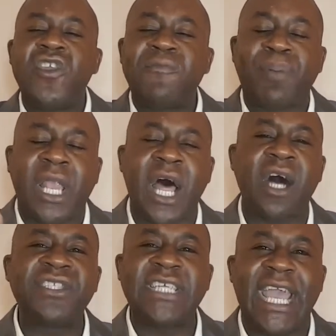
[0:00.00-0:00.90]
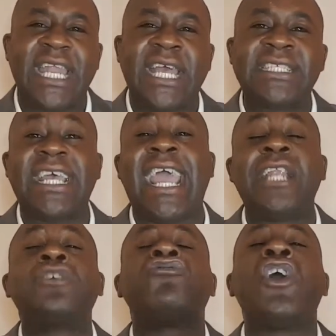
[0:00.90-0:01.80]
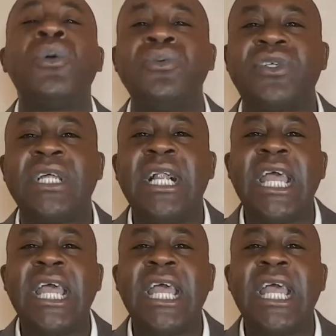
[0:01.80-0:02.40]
you plant in it, it grows.